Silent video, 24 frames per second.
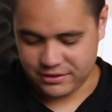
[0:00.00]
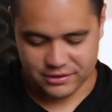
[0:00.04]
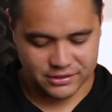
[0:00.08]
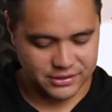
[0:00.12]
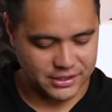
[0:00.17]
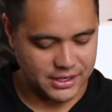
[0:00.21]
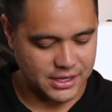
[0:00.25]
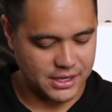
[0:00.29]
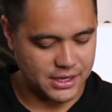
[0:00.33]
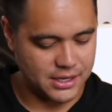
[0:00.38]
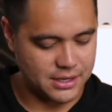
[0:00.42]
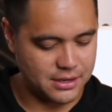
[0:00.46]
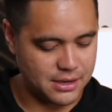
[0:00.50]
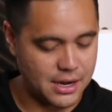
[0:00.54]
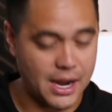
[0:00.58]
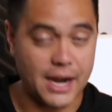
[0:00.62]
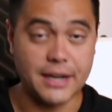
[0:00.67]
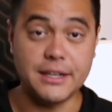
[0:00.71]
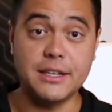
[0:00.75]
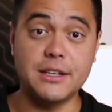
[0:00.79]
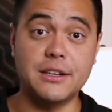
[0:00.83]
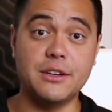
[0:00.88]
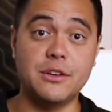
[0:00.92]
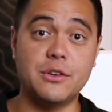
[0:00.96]
say
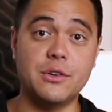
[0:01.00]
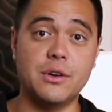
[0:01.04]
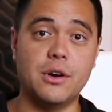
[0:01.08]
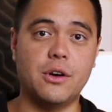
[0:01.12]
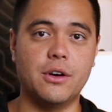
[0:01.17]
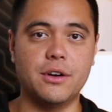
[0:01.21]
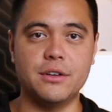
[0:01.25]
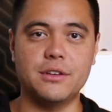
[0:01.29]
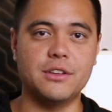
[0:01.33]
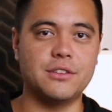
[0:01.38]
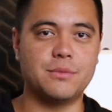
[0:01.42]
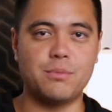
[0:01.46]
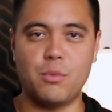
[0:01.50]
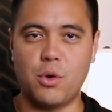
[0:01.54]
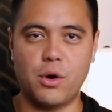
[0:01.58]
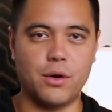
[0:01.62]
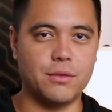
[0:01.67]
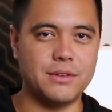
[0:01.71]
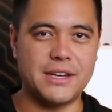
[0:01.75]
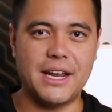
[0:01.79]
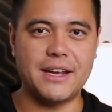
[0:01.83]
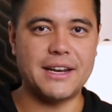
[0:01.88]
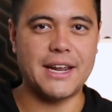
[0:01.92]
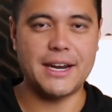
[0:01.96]
90 degree or this
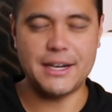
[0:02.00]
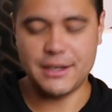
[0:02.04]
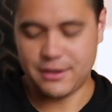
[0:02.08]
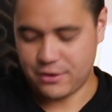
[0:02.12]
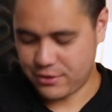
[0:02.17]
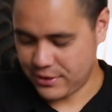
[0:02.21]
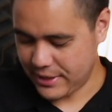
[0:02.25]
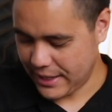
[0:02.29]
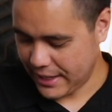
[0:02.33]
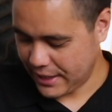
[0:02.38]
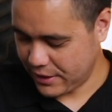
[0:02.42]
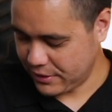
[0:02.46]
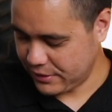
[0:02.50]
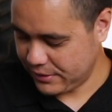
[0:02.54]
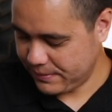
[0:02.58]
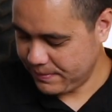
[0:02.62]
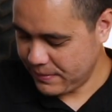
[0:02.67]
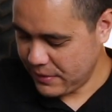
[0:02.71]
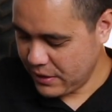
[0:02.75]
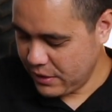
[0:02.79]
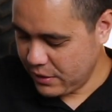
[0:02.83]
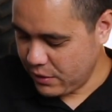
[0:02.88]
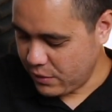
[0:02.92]
more, yeah, 90-degree angle,